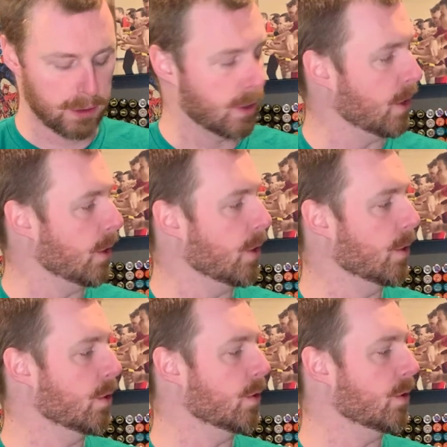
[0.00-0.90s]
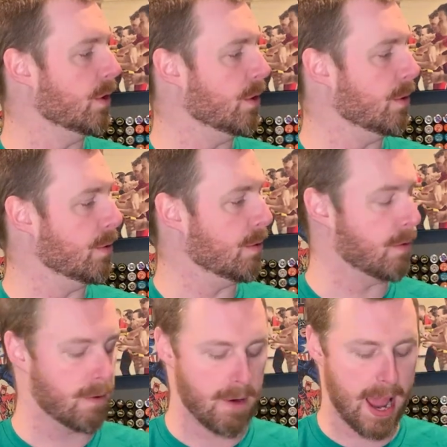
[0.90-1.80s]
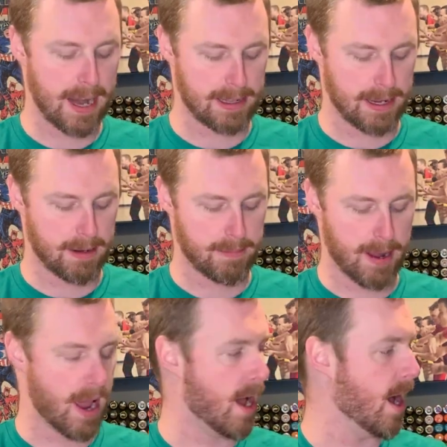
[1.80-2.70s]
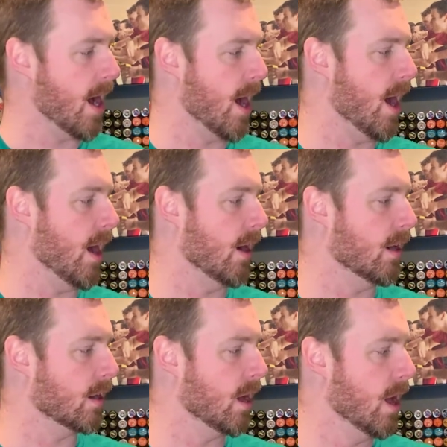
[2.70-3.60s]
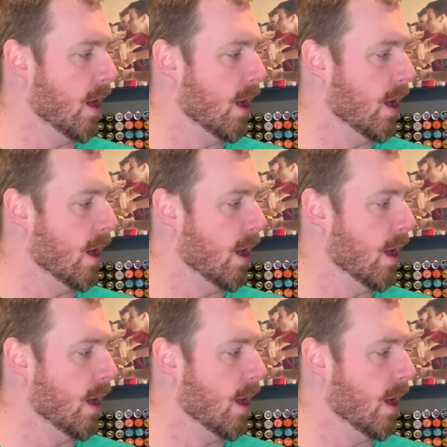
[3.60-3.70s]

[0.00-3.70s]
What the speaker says: roll the Rattlin box,